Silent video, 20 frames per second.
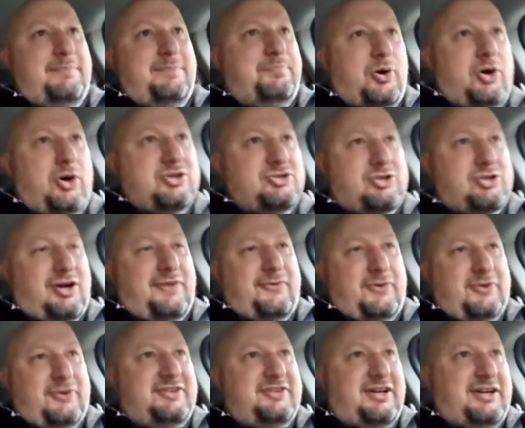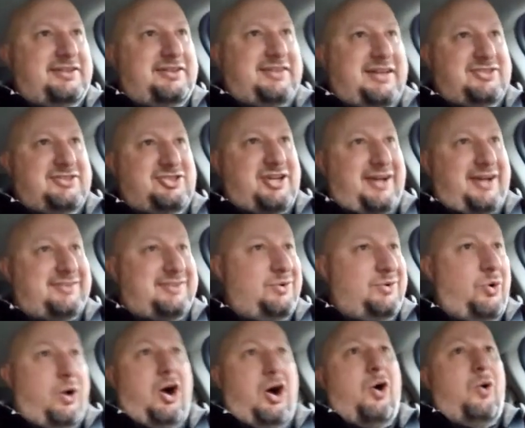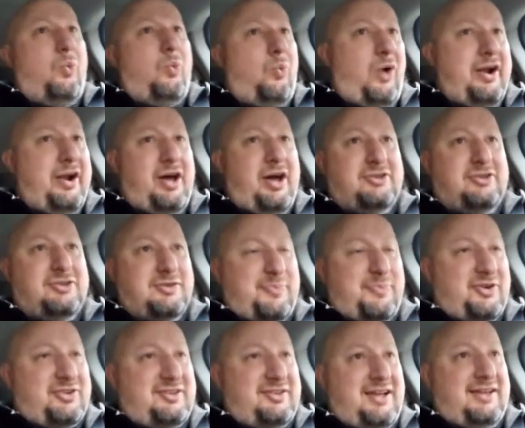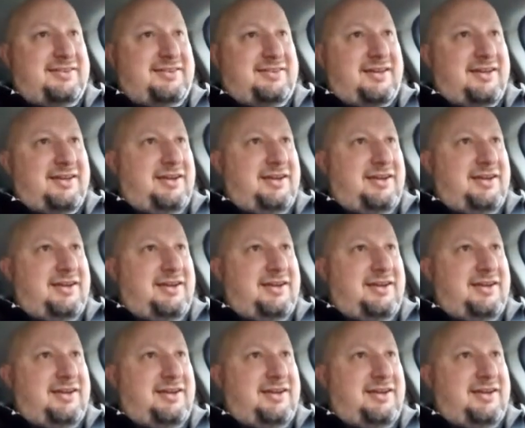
push off on Dante Jackson? 100%.